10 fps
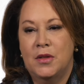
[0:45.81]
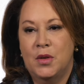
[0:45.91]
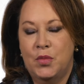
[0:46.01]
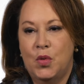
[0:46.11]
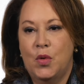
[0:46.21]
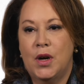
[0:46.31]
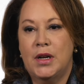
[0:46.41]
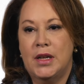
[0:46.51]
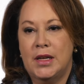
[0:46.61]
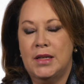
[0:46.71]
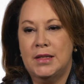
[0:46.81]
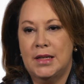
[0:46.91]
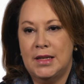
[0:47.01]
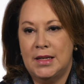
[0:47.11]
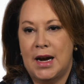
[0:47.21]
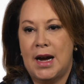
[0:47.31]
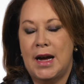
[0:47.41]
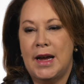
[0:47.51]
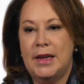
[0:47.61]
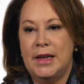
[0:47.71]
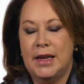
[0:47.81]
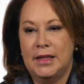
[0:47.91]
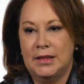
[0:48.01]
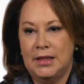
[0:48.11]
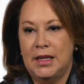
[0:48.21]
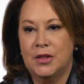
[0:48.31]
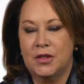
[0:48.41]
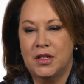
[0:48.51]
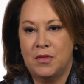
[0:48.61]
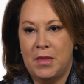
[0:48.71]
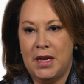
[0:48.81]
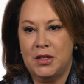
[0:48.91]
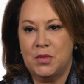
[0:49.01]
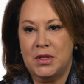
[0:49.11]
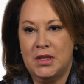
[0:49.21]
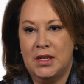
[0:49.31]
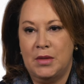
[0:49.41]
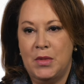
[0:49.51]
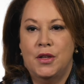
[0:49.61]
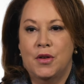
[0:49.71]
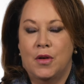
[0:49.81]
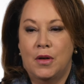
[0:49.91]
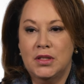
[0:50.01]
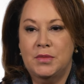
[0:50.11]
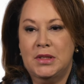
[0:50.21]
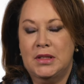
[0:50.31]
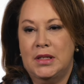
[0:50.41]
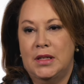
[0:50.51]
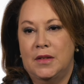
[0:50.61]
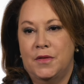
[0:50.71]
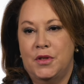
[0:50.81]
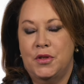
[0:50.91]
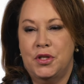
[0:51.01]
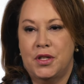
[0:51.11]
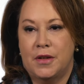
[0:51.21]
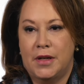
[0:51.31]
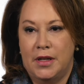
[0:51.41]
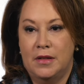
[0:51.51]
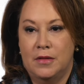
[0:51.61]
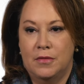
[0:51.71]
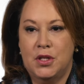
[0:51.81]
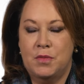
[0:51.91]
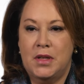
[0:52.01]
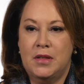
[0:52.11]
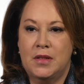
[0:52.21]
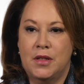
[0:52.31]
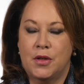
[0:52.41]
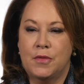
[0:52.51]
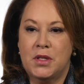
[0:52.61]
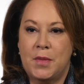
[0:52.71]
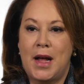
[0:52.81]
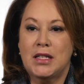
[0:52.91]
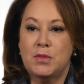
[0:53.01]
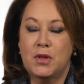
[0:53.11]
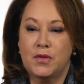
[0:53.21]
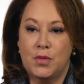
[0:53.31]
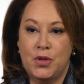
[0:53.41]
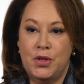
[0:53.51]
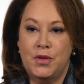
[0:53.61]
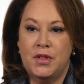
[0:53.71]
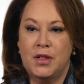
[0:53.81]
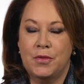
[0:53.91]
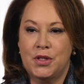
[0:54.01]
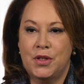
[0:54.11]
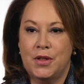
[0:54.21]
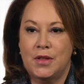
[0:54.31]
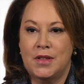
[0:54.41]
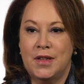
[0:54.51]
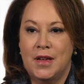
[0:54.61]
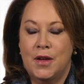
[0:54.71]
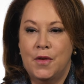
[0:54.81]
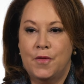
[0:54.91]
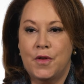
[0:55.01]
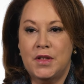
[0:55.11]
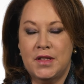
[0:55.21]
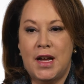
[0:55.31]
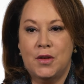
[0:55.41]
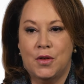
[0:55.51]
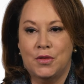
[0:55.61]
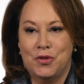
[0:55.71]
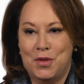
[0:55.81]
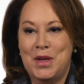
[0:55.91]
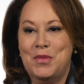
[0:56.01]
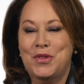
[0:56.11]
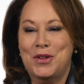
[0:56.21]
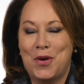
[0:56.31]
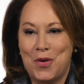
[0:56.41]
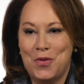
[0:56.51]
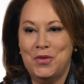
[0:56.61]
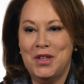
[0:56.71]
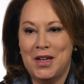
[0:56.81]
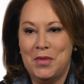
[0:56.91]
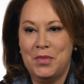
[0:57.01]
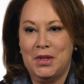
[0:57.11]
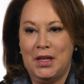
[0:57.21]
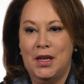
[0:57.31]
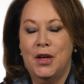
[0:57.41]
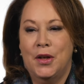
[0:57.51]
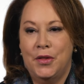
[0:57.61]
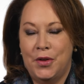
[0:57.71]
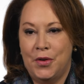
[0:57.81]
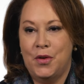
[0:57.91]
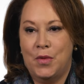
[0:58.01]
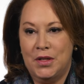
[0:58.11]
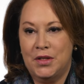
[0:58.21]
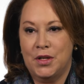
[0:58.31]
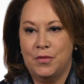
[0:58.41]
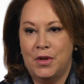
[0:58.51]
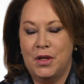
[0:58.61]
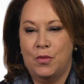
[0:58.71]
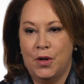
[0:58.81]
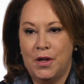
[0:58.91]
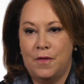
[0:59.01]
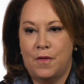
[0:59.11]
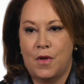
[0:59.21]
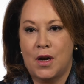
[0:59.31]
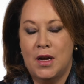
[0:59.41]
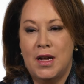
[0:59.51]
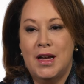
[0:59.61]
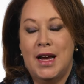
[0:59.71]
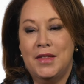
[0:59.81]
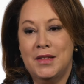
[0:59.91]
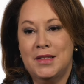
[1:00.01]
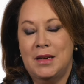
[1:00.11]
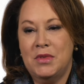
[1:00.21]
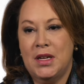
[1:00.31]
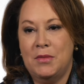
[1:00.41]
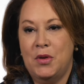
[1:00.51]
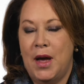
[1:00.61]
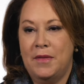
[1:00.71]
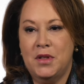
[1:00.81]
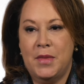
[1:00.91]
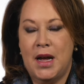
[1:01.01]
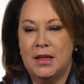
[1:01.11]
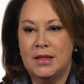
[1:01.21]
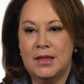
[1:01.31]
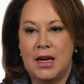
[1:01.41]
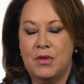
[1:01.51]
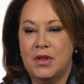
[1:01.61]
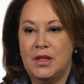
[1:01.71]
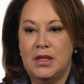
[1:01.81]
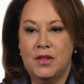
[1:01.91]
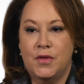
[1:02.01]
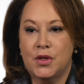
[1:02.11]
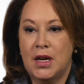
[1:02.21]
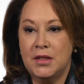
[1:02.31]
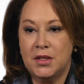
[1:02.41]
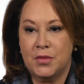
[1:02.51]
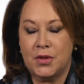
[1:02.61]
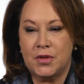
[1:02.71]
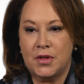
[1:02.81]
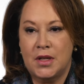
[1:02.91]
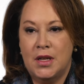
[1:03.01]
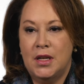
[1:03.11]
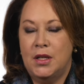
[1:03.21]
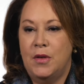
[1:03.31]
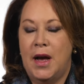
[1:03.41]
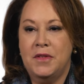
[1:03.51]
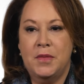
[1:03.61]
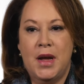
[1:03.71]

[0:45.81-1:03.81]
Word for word: The board is a guide and a leader to the management team. You're ultimately a fiduciary, which means that you're responsible for producing returns for the stockholders, the people that own the company. They're the ones that you're really working for. At the same time, you have to balance that with the needs of your customers. You have to